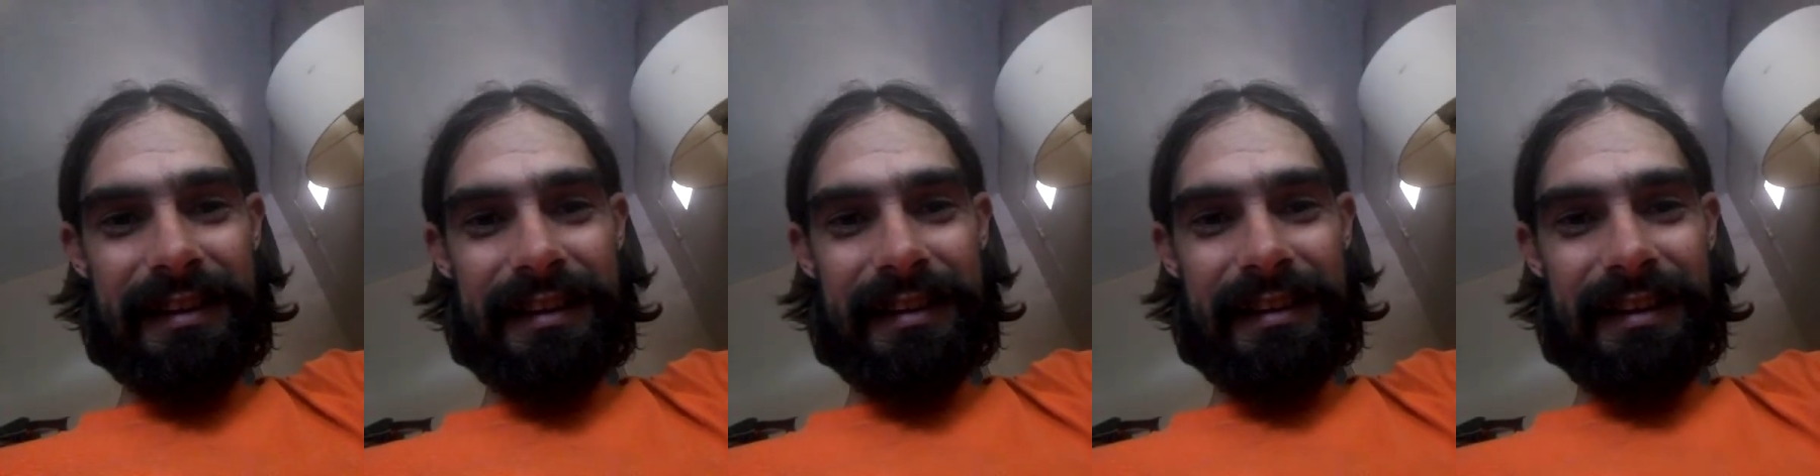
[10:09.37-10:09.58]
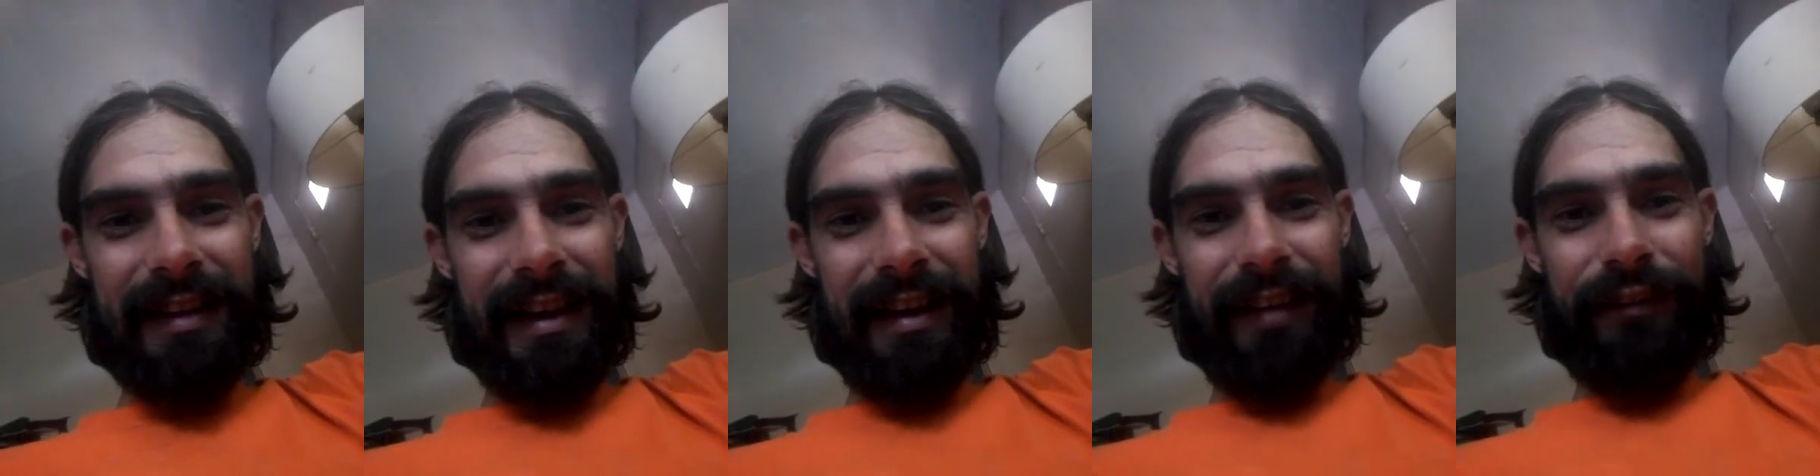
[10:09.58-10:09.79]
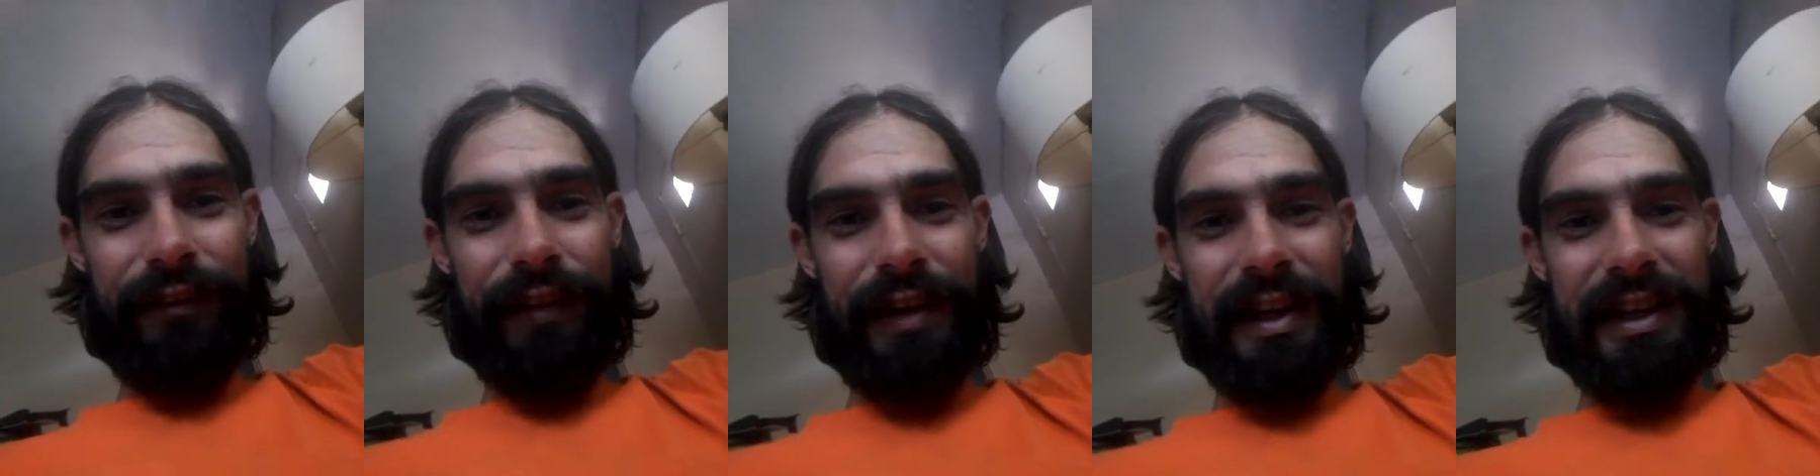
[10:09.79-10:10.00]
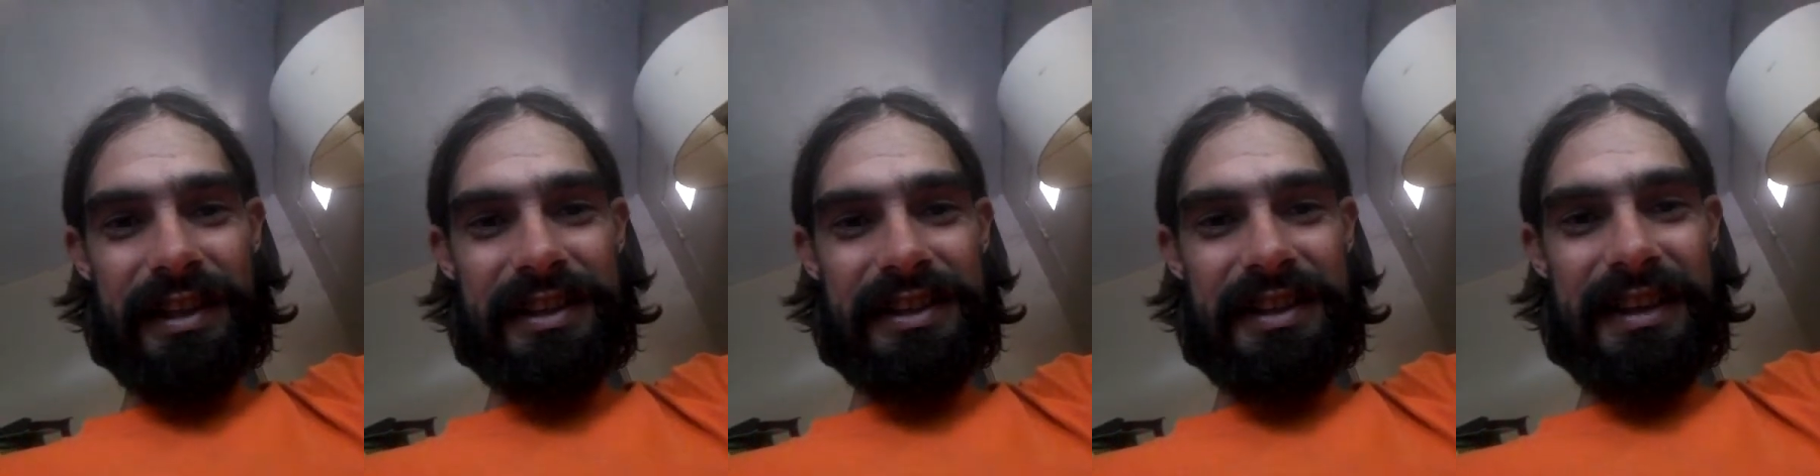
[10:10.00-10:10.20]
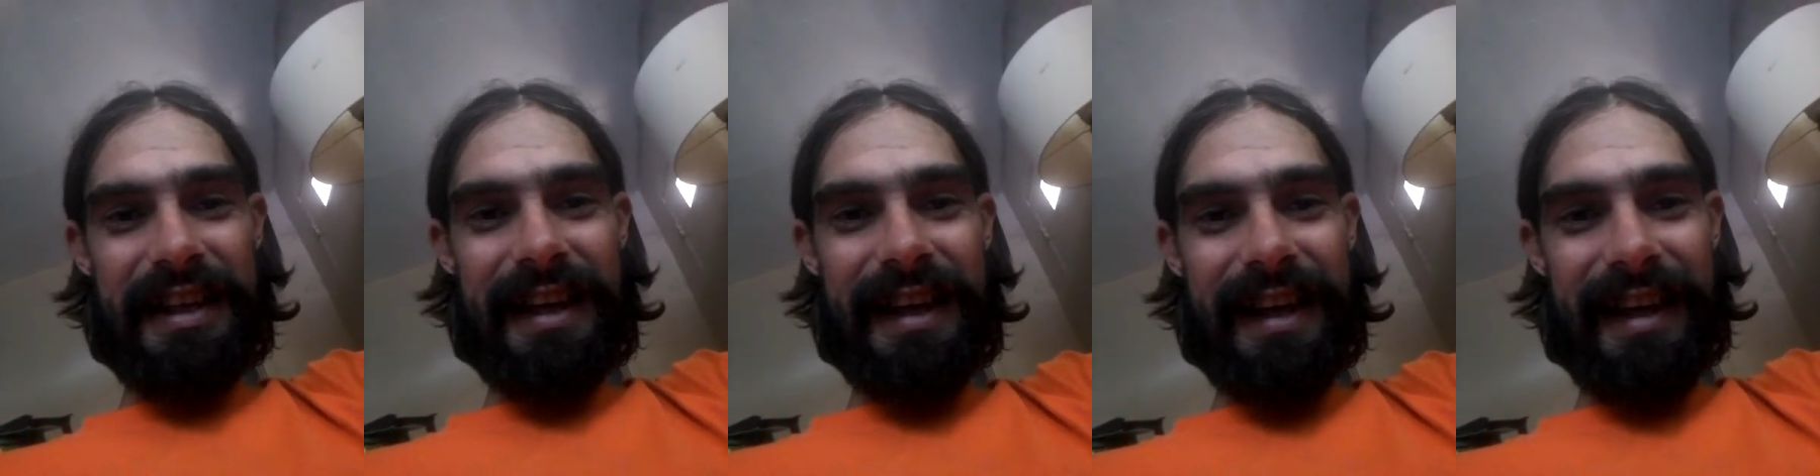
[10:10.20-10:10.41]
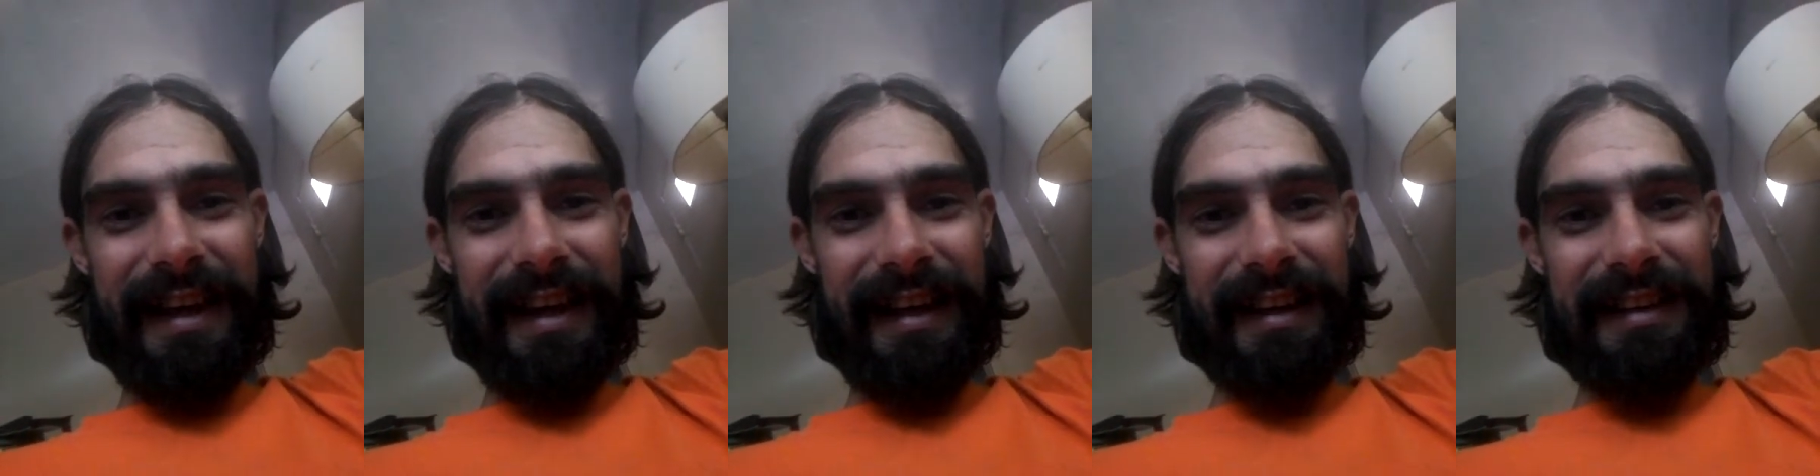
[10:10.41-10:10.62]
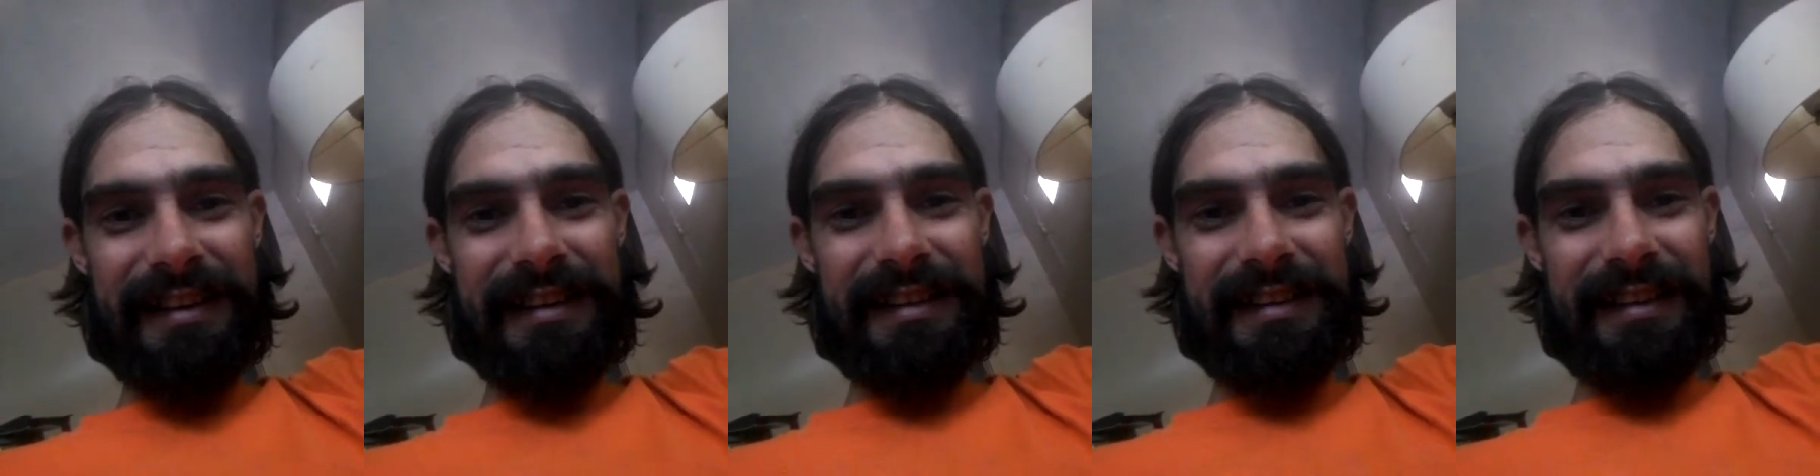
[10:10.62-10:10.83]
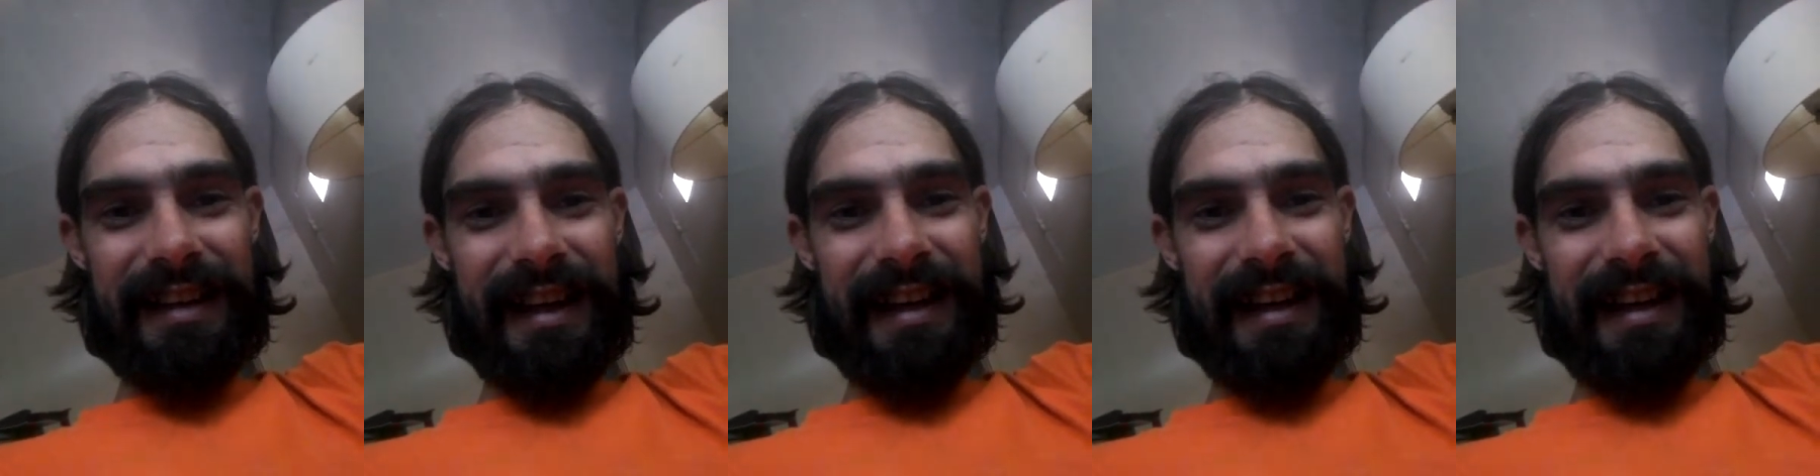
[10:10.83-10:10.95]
not fish sticks.